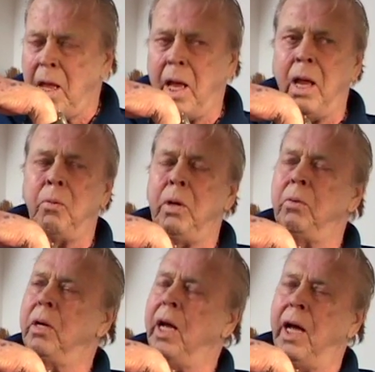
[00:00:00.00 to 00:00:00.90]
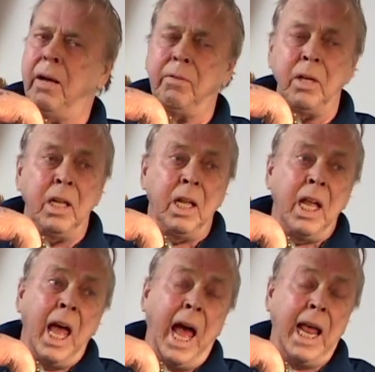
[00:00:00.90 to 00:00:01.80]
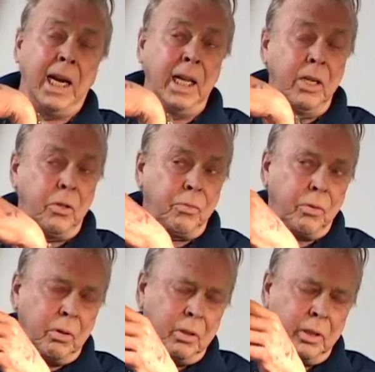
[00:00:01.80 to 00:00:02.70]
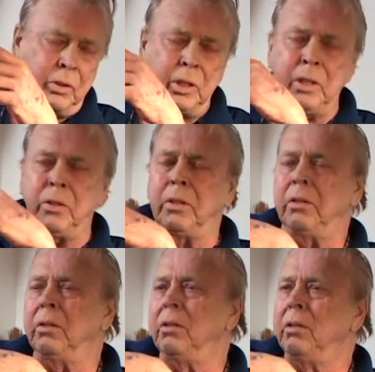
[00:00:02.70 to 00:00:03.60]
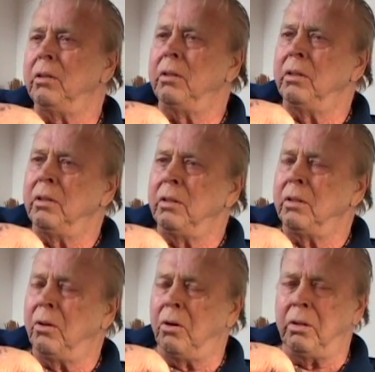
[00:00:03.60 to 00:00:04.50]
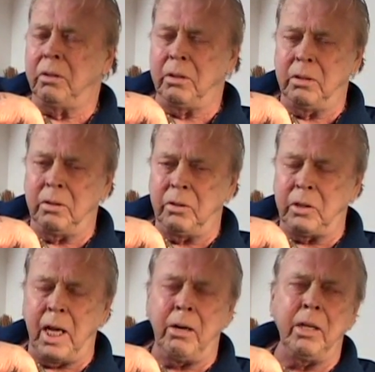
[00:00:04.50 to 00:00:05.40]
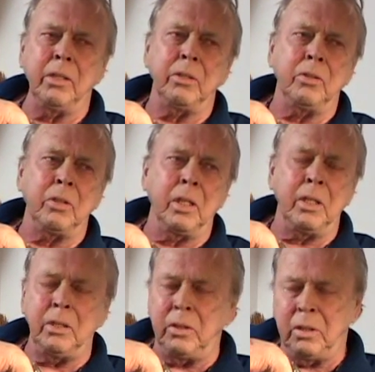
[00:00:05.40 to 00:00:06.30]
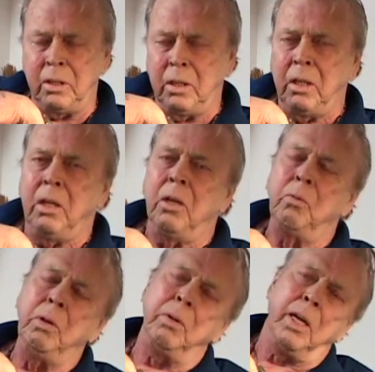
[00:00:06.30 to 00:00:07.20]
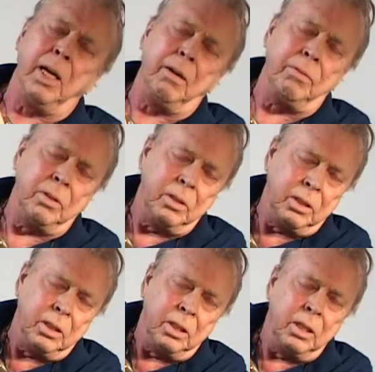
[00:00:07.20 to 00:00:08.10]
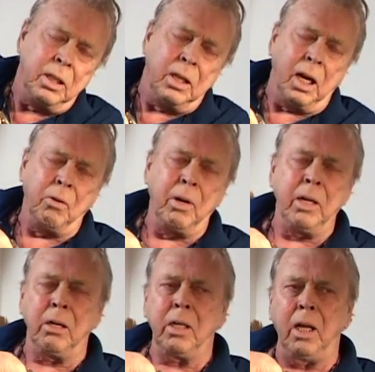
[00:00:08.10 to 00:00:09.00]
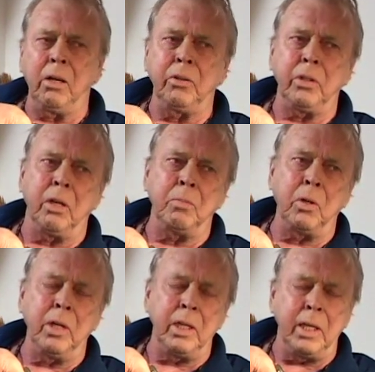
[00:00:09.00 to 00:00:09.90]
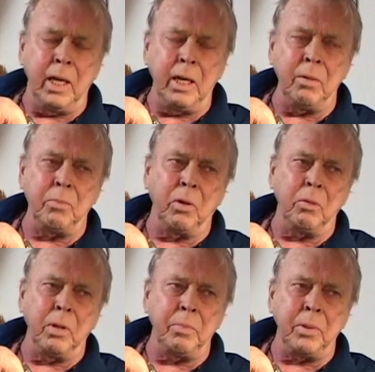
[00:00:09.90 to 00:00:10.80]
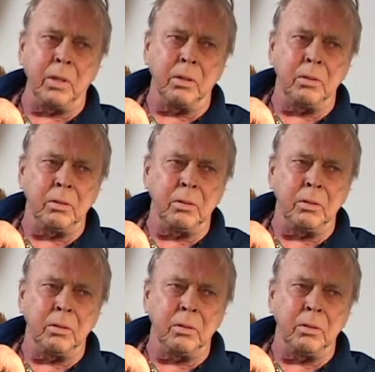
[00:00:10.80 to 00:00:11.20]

And we would have, at least for the season, on Saturdays and Sundays, we would have a regular color ceremony at the end of Broadway Pier.